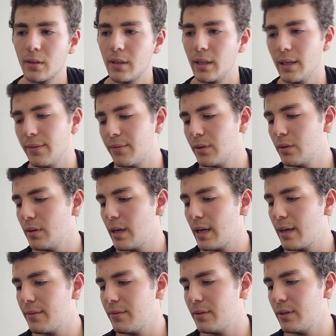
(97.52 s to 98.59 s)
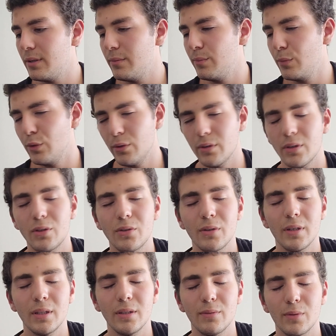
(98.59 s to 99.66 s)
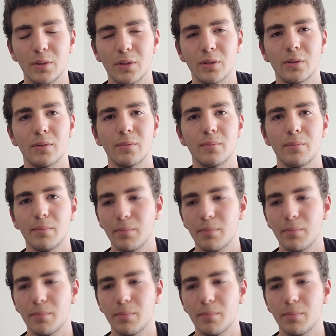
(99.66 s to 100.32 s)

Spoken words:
If you have any muted strings, which is